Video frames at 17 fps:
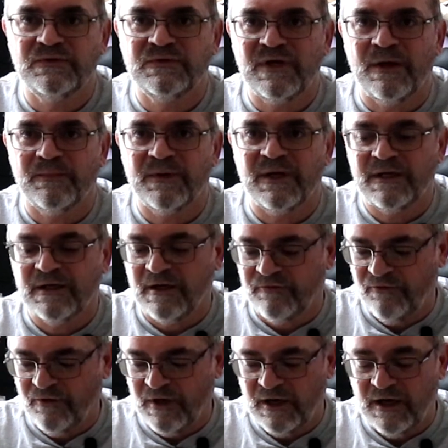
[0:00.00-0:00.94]
something
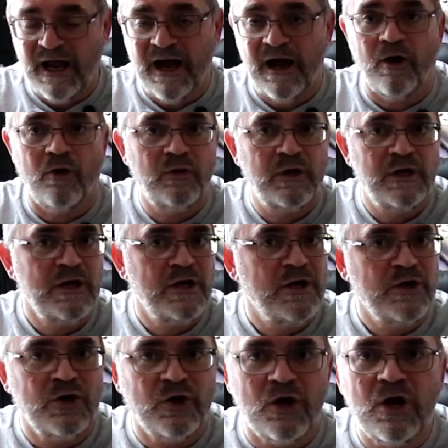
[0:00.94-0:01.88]
different. Now,
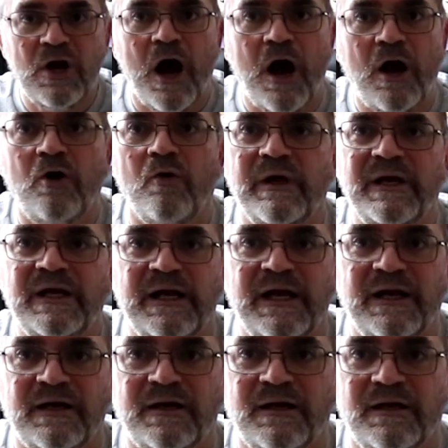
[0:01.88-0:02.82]
you're not going to
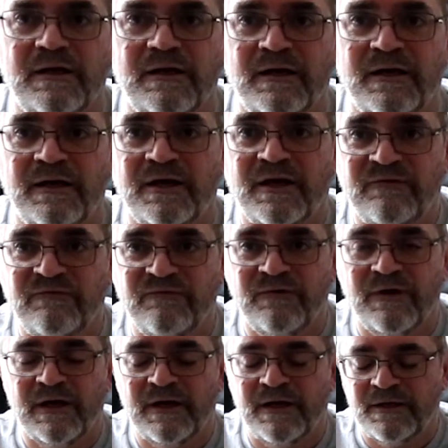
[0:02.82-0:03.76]
get
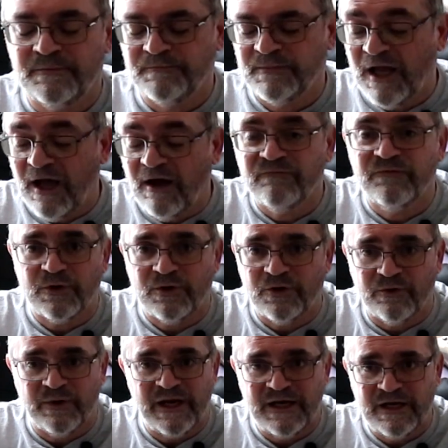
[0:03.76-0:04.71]
a
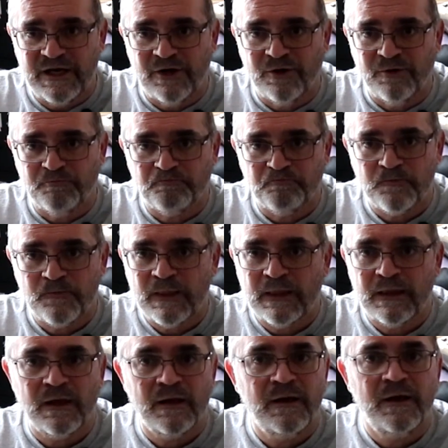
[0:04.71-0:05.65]
comforter in here.
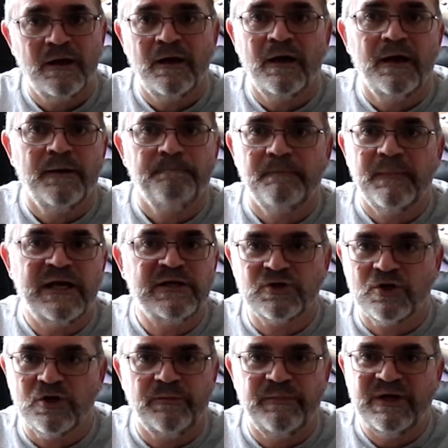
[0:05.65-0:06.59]

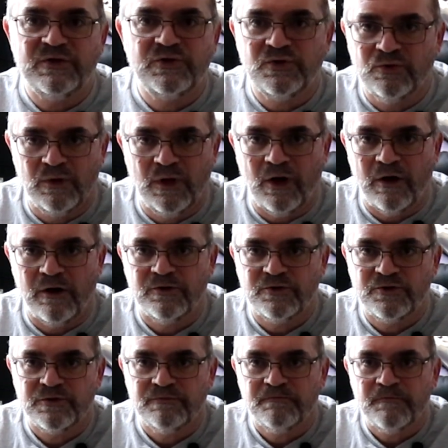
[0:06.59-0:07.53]
It's going to be too
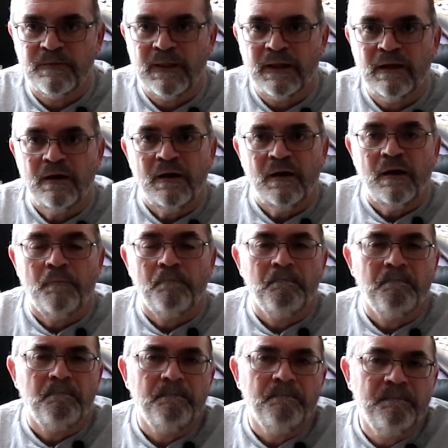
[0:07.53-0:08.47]
large.
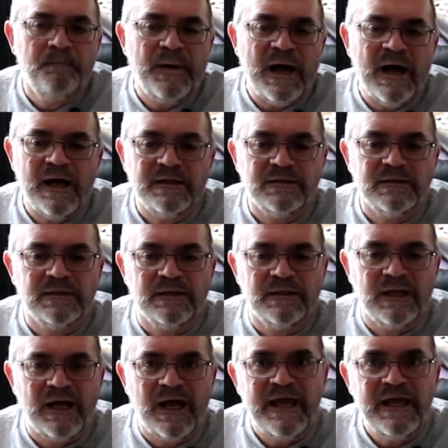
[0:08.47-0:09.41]
But
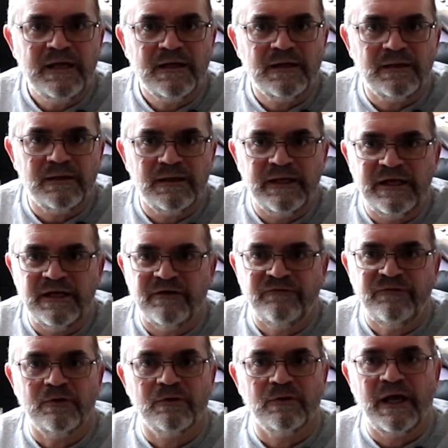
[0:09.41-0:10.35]
likely,
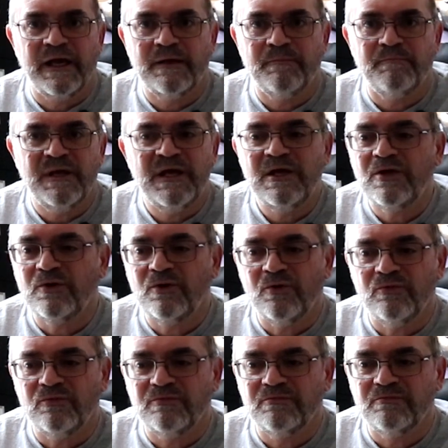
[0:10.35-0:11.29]
if you're like me, you
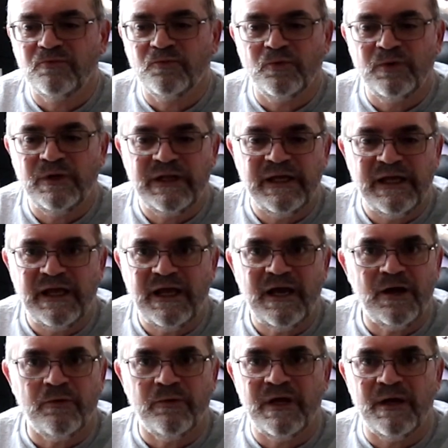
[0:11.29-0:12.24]
don't really
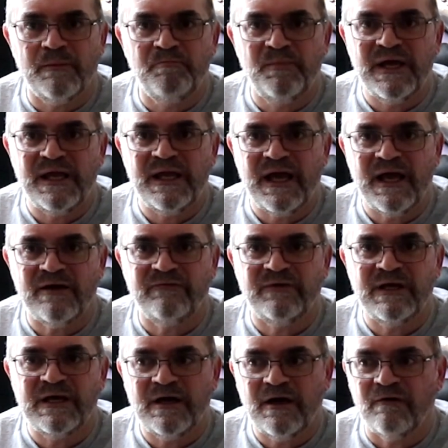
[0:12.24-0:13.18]
carry a big
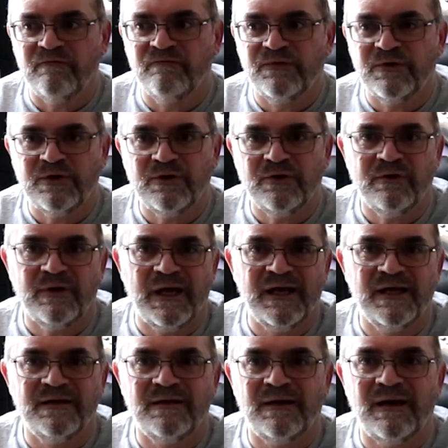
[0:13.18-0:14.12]
heavy comforter,
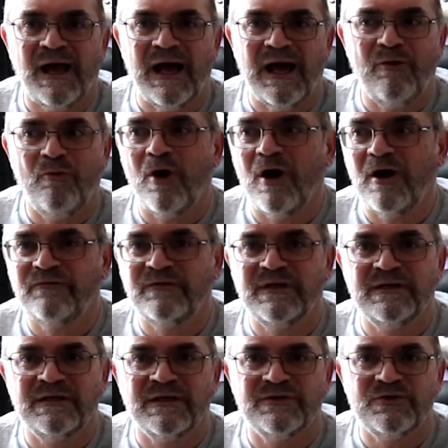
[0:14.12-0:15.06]
and how
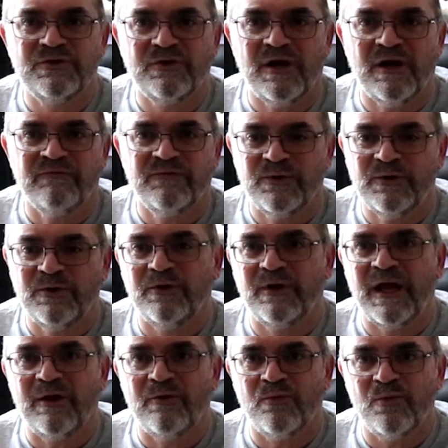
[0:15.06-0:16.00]
often does your comforter
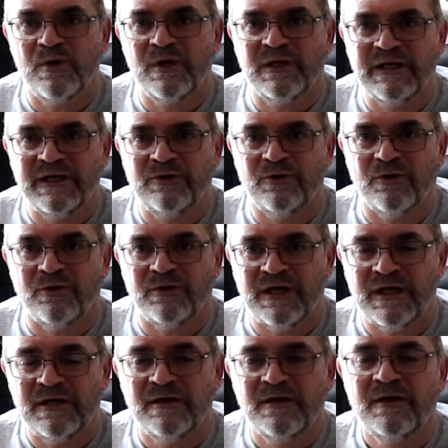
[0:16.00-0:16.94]
get really
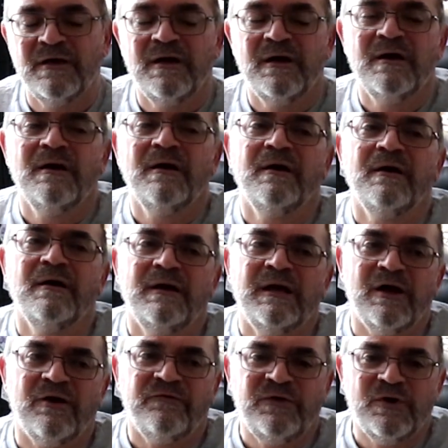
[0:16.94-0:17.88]
dirty?
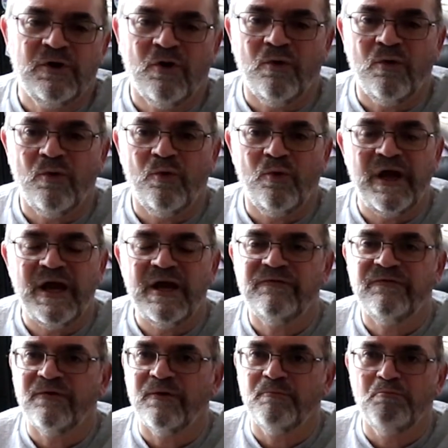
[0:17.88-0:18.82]
Now, if you go away
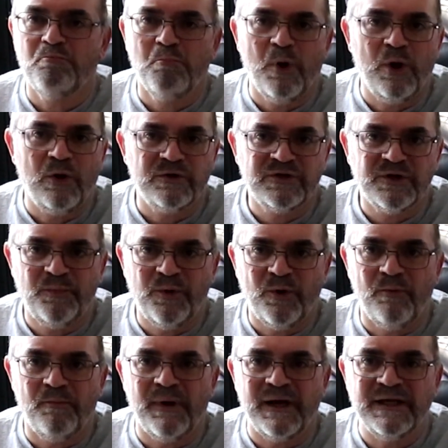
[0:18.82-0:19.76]
for
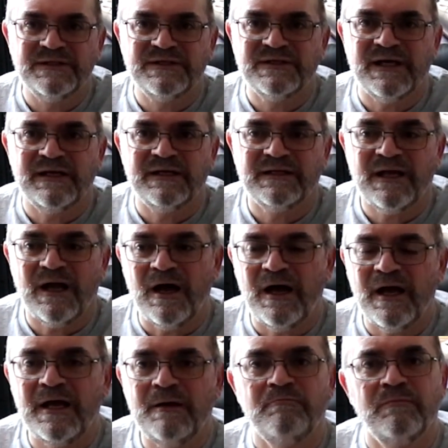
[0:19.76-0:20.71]
multiple months at a
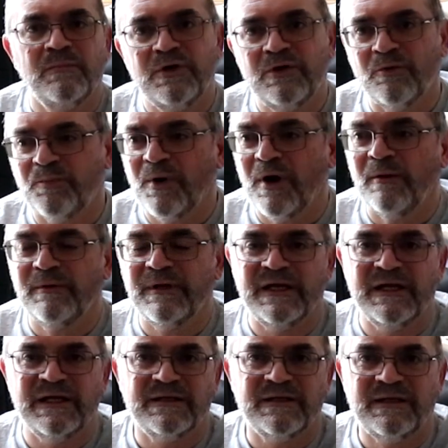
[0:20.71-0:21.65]
time, you'll probably
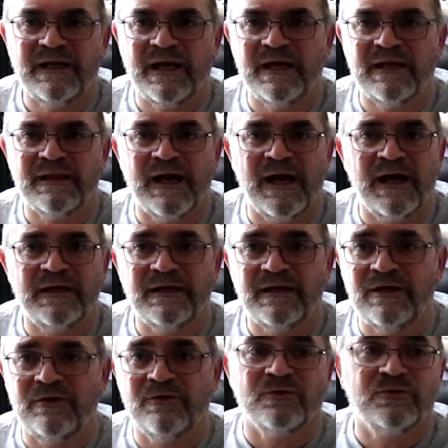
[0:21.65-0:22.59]
need to take
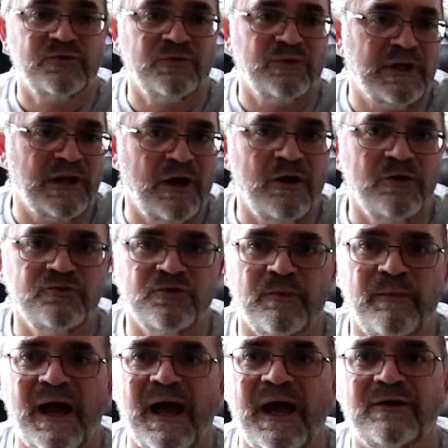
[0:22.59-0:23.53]
that either to a
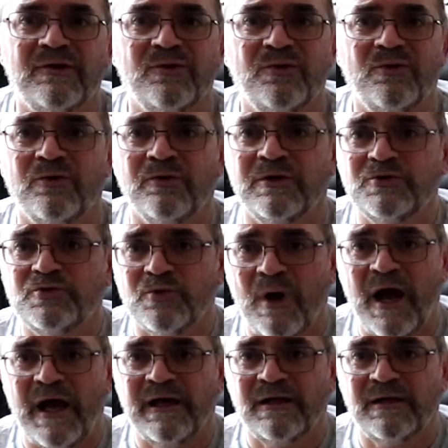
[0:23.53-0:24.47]
laundromat or a
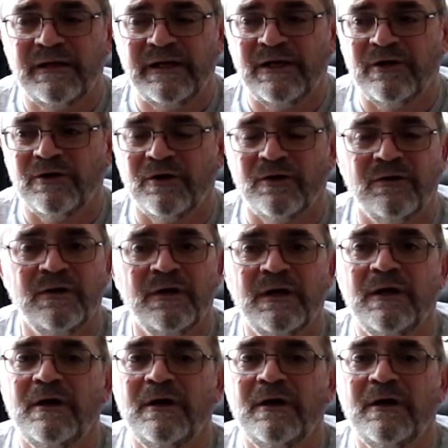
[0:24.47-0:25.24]
dry cleaner